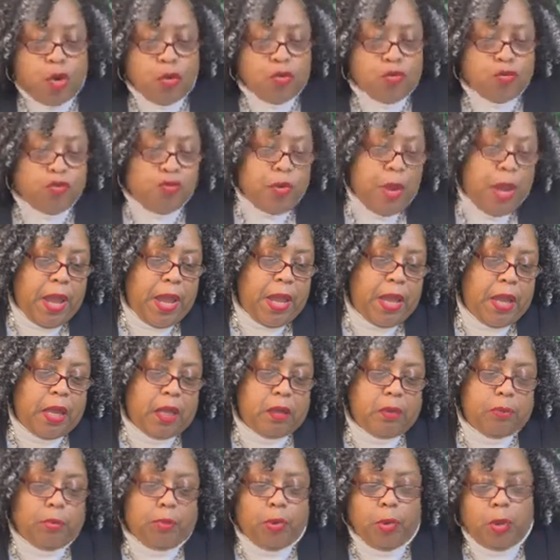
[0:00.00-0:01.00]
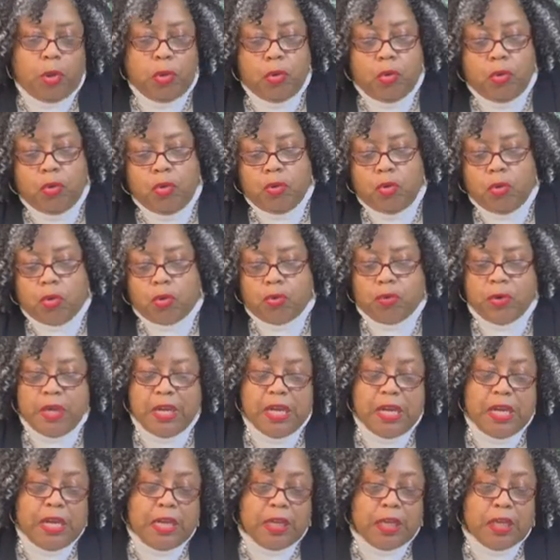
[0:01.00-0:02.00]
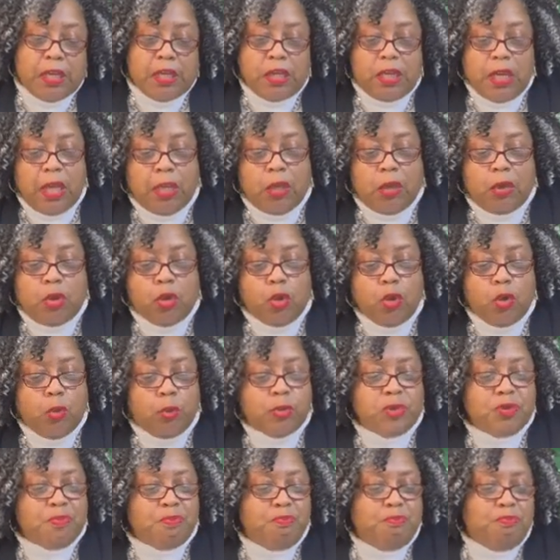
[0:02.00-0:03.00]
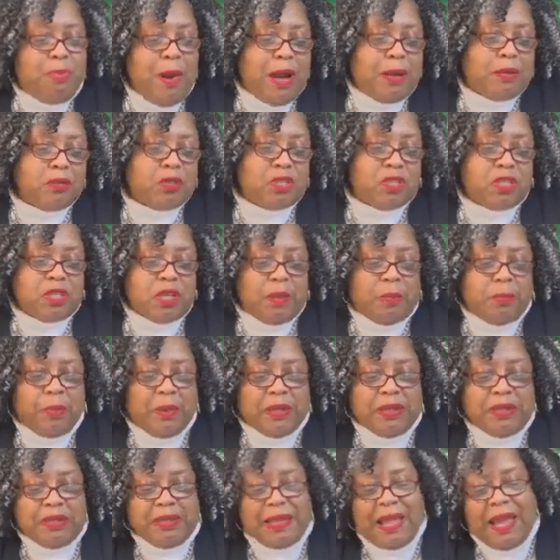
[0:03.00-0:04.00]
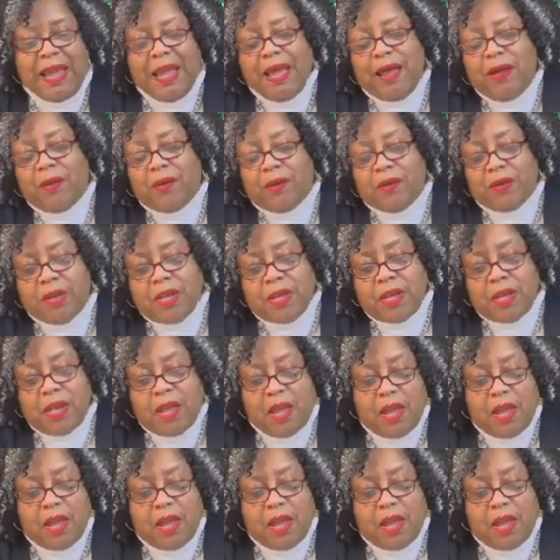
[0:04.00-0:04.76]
Red, blue, green, and yellow hoops bounced up and down and